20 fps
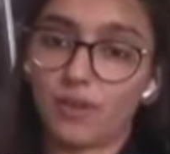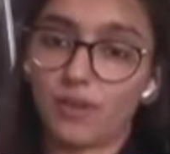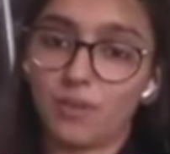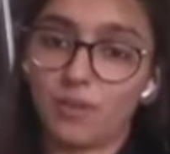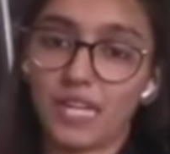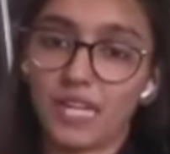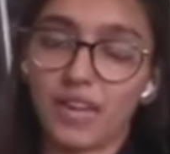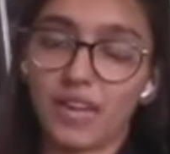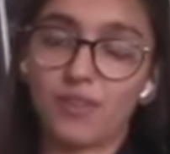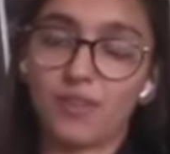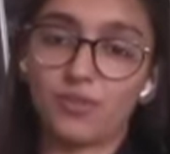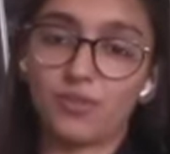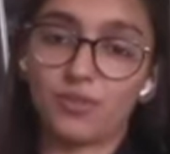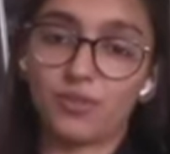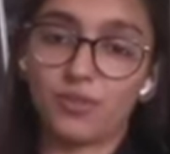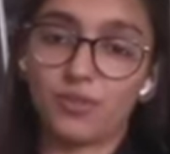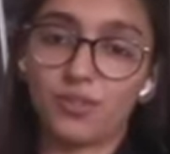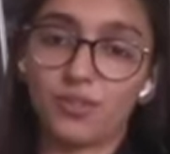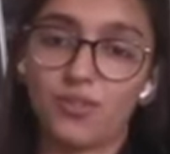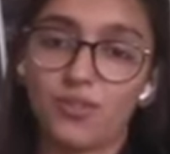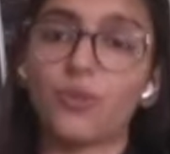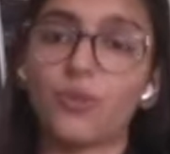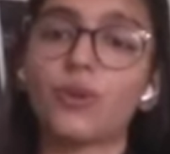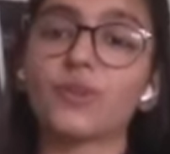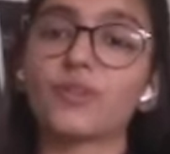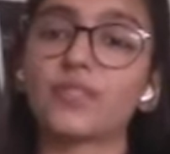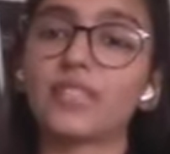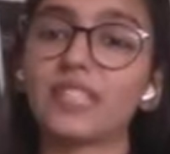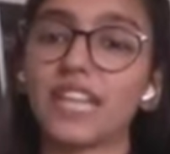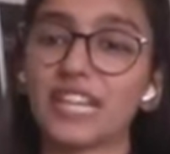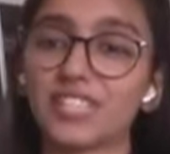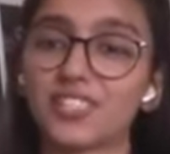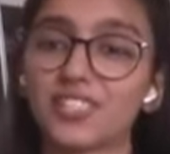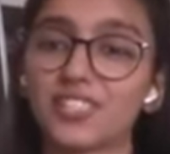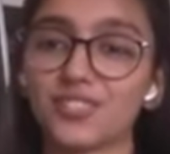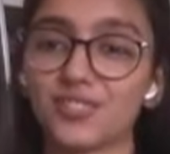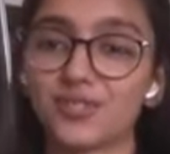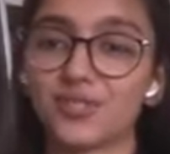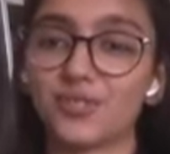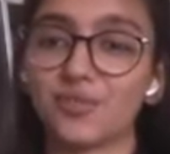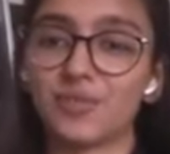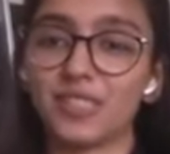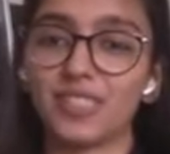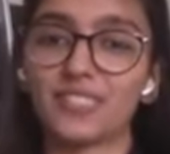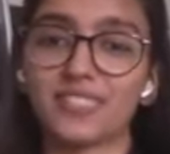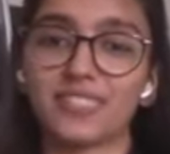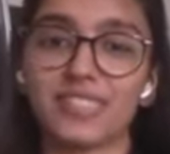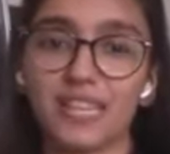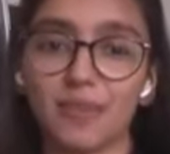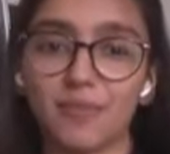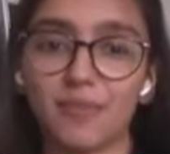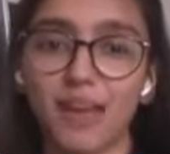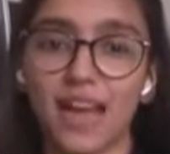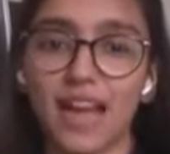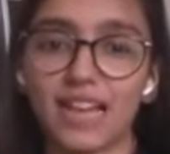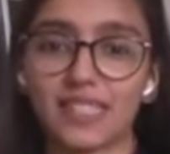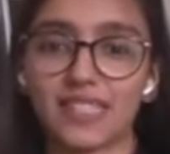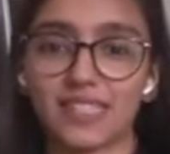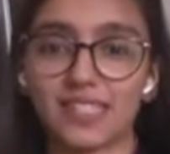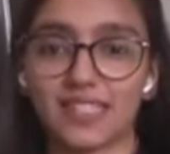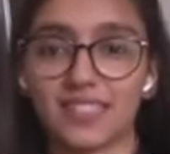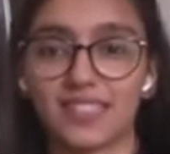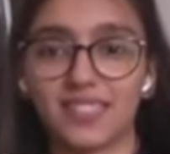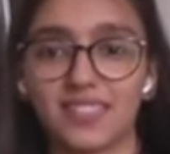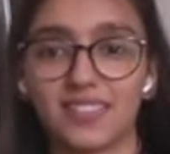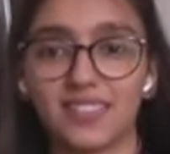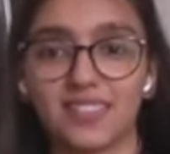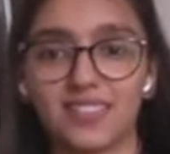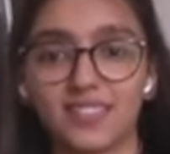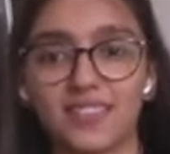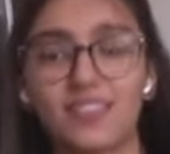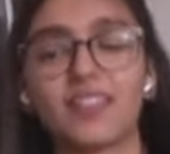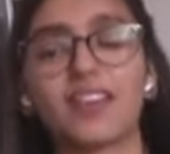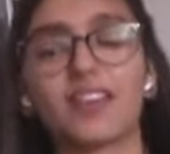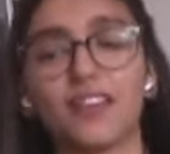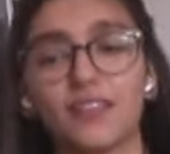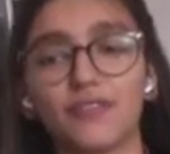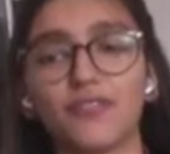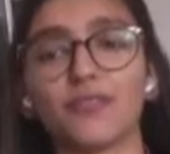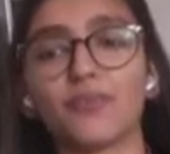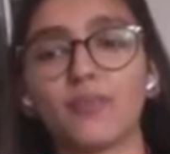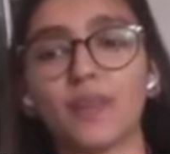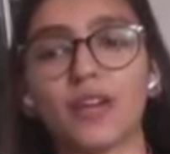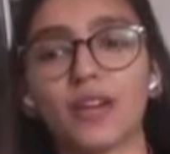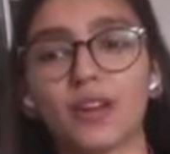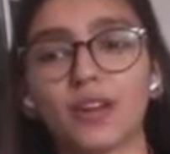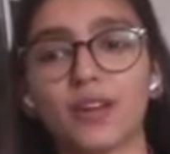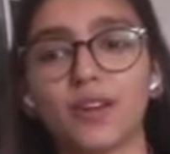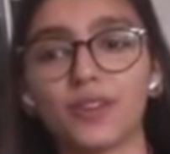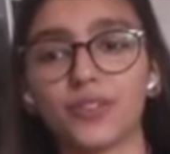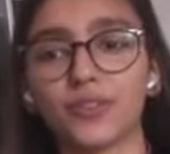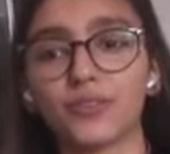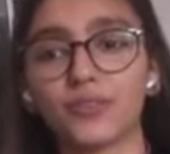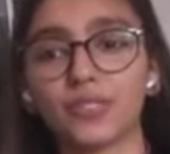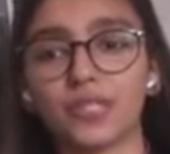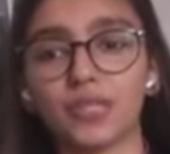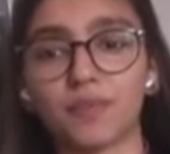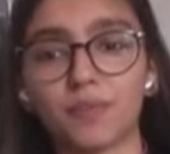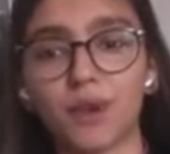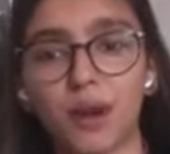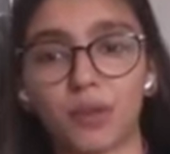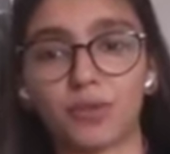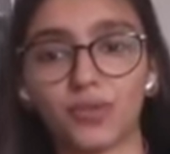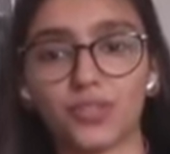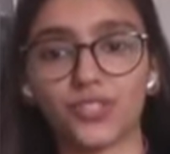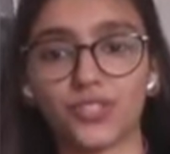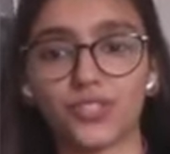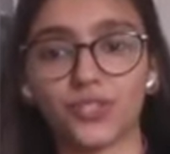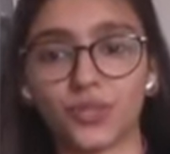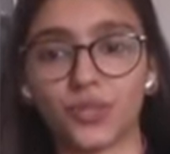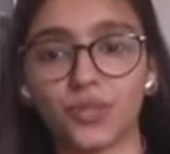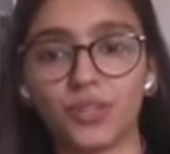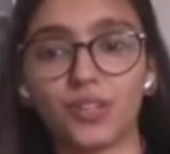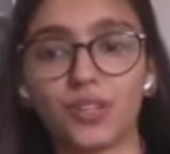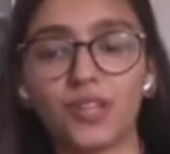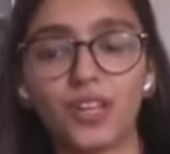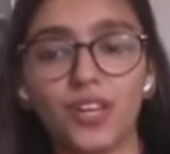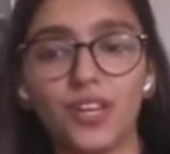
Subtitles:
I mean, I don't know if the texture is going to be the same as if you make using powdered sugar.